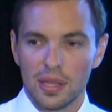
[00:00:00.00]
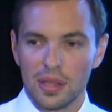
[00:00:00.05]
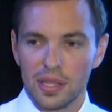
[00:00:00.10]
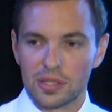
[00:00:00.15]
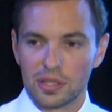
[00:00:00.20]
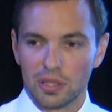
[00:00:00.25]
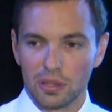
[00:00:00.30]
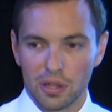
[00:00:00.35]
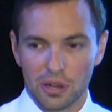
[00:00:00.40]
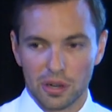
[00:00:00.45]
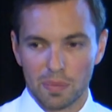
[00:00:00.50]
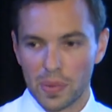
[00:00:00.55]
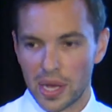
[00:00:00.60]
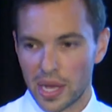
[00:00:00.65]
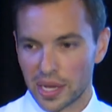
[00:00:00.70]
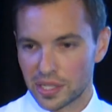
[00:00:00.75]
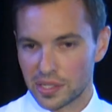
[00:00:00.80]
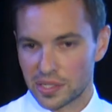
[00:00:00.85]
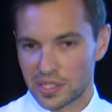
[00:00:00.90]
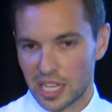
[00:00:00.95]
There's a lot of
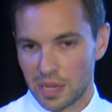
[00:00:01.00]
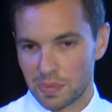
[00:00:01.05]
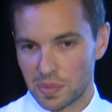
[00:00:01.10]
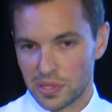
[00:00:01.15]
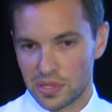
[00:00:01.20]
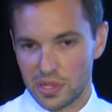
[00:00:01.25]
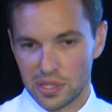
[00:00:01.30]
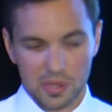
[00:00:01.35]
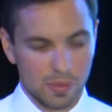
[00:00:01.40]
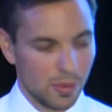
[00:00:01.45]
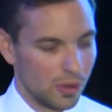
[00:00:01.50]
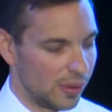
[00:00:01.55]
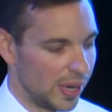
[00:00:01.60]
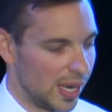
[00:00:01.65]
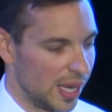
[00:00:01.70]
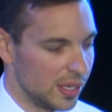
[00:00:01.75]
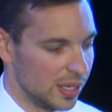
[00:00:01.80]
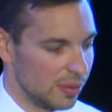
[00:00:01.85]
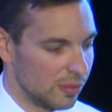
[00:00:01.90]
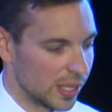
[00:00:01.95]
market scepticism
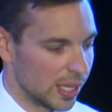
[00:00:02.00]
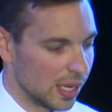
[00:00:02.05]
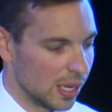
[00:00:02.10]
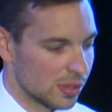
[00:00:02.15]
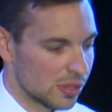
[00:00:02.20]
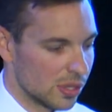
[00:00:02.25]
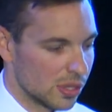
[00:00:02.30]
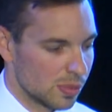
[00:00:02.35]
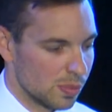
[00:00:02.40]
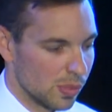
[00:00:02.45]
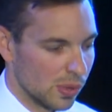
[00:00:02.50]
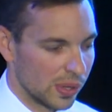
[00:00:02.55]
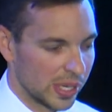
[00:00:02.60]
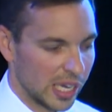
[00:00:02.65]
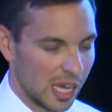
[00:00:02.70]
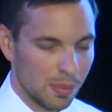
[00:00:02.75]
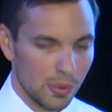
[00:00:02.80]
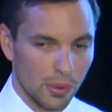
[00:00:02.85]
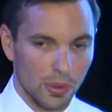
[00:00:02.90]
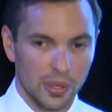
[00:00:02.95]
around in regards to small
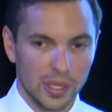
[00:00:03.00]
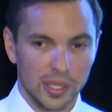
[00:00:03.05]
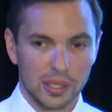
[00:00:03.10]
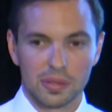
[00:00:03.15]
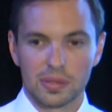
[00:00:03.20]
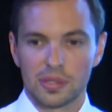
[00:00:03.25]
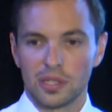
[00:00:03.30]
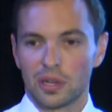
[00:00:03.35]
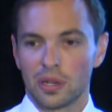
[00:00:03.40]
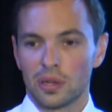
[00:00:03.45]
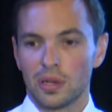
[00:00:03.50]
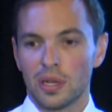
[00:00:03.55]
cap earnings.